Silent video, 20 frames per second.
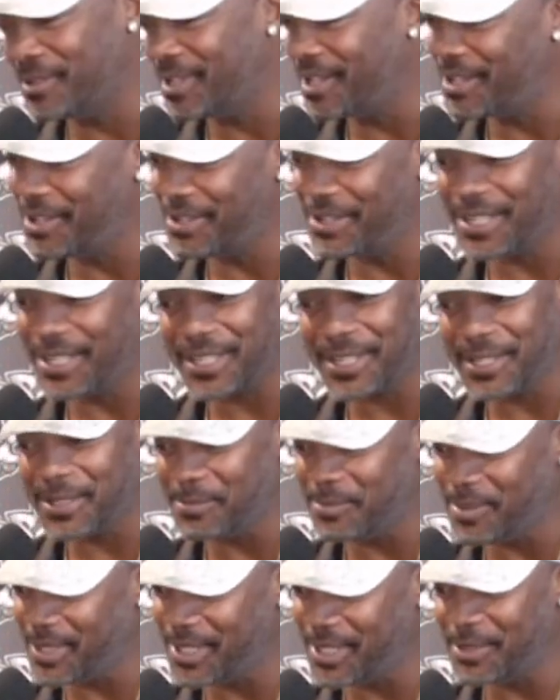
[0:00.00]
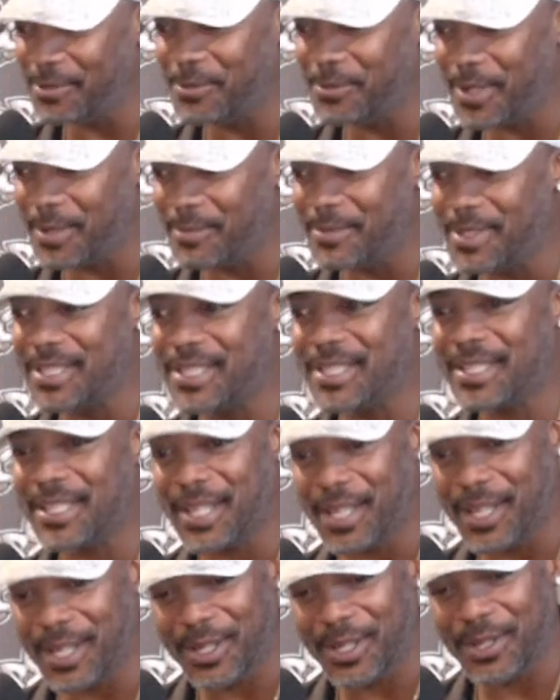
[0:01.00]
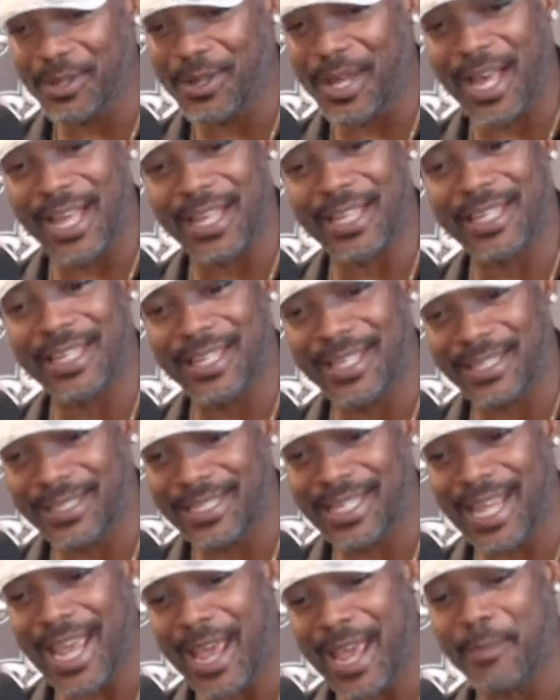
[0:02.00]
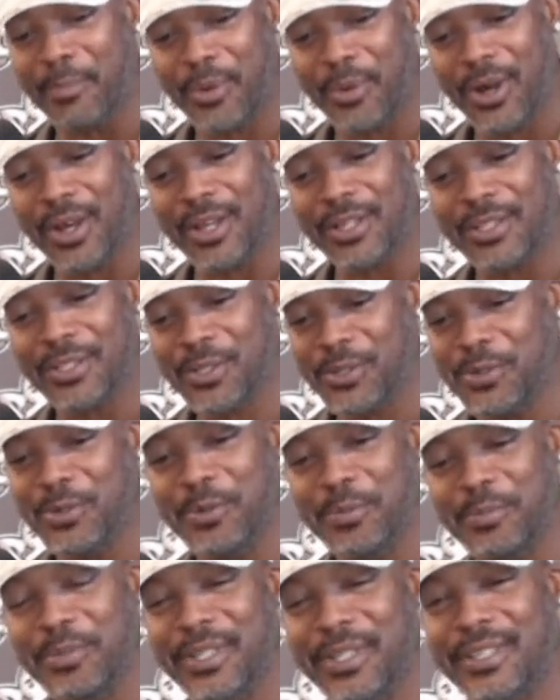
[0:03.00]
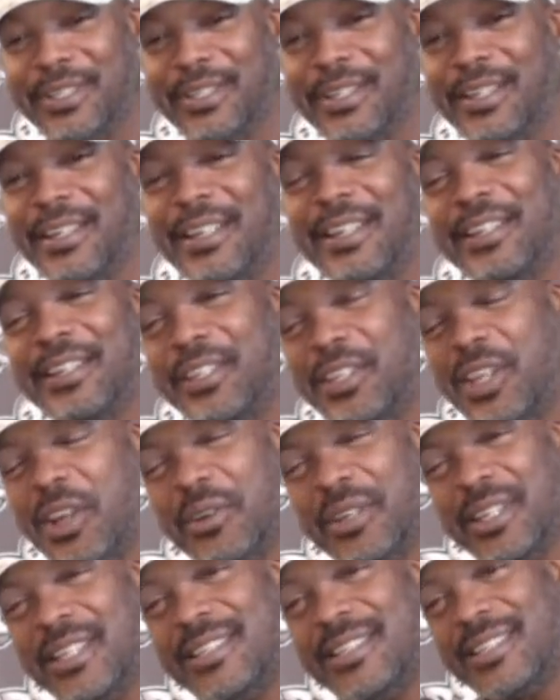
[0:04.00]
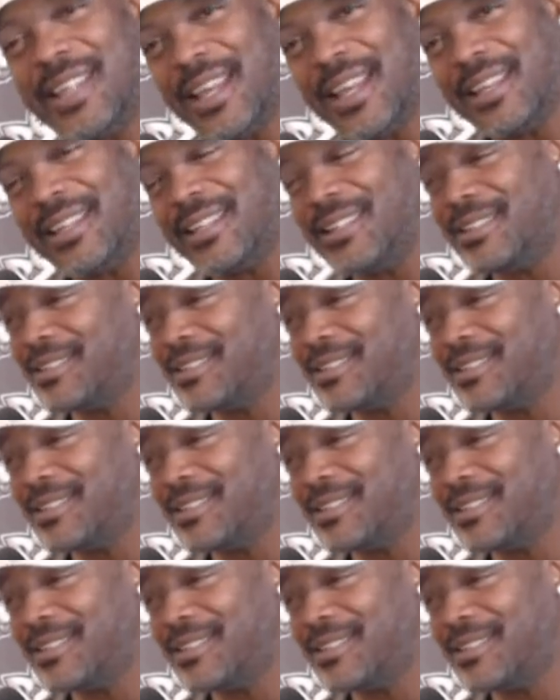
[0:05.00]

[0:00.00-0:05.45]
no. It could be the woman's skill. I get that part too, but 30 seconds?